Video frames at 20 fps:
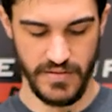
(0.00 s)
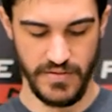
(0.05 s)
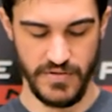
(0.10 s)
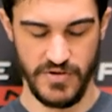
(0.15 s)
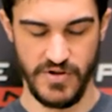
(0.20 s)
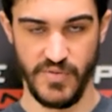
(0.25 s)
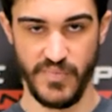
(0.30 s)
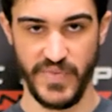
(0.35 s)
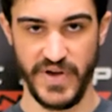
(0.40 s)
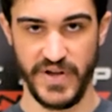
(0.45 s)

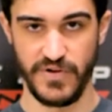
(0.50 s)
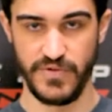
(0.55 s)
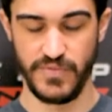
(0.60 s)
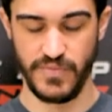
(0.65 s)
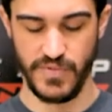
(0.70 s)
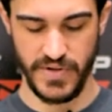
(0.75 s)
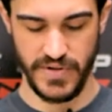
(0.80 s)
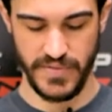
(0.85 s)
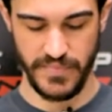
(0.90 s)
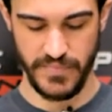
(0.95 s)
all-metal
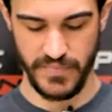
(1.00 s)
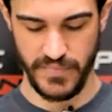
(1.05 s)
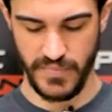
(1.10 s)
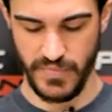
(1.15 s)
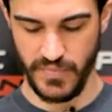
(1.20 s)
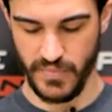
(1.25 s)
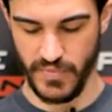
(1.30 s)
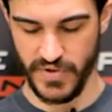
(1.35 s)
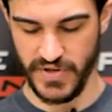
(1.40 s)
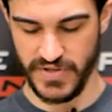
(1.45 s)
one,
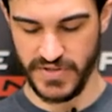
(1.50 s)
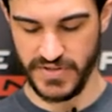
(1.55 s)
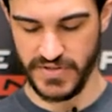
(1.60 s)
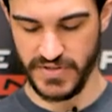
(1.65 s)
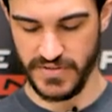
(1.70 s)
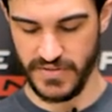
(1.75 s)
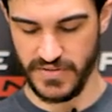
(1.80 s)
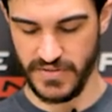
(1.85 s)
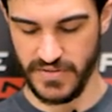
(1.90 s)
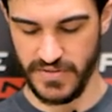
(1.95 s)
which,
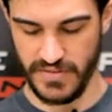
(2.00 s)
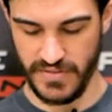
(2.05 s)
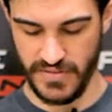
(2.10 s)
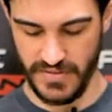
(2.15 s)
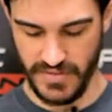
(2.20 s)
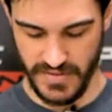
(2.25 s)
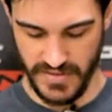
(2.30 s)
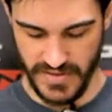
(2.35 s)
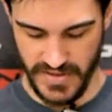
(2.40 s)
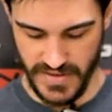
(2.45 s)

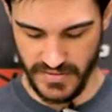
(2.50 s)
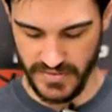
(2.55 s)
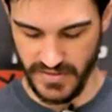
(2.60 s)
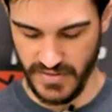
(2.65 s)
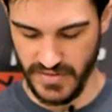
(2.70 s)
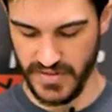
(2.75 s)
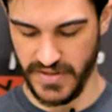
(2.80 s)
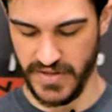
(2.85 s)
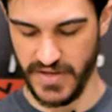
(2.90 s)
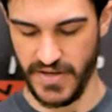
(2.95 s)

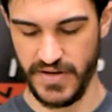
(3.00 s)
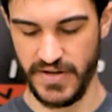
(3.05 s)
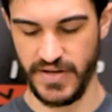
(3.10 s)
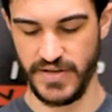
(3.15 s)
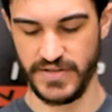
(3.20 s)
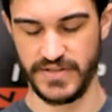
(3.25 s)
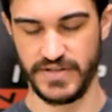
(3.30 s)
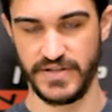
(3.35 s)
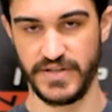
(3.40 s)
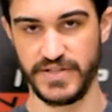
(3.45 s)
again,
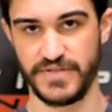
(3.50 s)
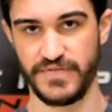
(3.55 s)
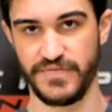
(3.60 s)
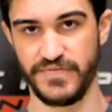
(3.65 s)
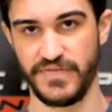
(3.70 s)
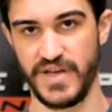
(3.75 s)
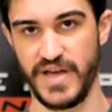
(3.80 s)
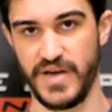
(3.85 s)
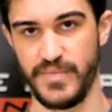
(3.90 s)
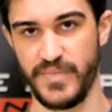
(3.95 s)
has a nice
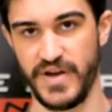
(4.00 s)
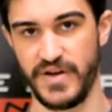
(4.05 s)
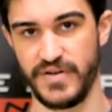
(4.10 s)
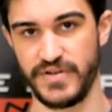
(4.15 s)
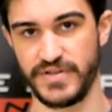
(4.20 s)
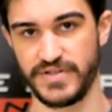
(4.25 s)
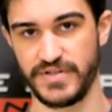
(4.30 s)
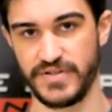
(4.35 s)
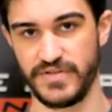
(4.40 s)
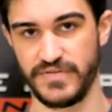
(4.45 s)
flat
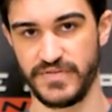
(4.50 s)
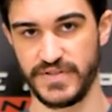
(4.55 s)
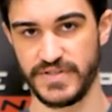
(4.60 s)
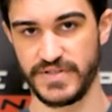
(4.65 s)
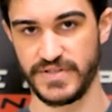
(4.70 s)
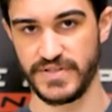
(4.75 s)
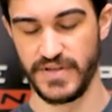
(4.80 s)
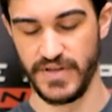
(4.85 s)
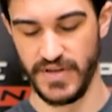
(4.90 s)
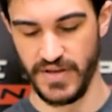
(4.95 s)
mounting
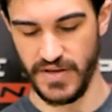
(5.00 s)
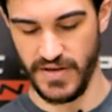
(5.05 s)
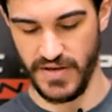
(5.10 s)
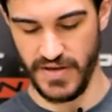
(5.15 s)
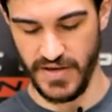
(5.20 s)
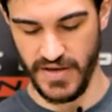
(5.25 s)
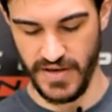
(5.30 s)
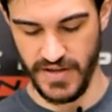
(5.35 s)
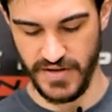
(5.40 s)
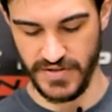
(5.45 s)
surface
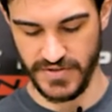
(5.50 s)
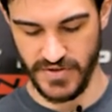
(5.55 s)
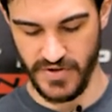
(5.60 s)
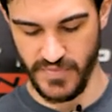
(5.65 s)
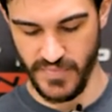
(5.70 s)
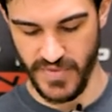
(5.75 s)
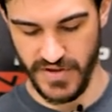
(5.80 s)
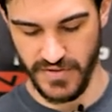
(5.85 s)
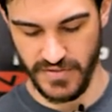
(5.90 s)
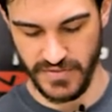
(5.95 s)
and is all
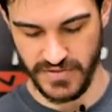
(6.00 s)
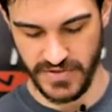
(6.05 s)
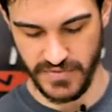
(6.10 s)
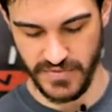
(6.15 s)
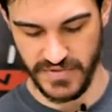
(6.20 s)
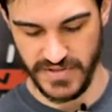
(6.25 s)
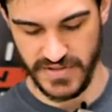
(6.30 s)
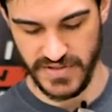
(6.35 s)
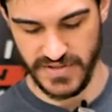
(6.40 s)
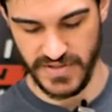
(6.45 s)
metal, so
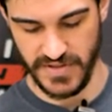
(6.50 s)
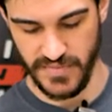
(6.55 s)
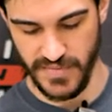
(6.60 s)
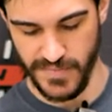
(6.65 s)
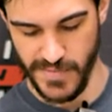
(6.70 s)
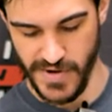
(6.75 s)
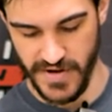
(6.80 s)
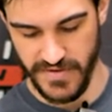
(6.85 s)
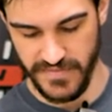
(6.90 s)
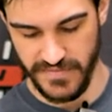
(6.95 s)
it's easy to
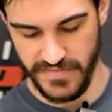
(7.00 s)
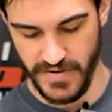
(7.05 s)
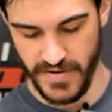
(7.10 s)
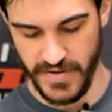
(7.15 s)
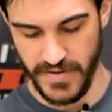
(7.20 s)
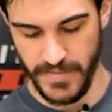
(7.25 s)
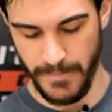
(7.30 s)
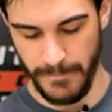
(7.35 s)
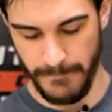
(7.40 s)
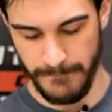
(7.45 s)
modify.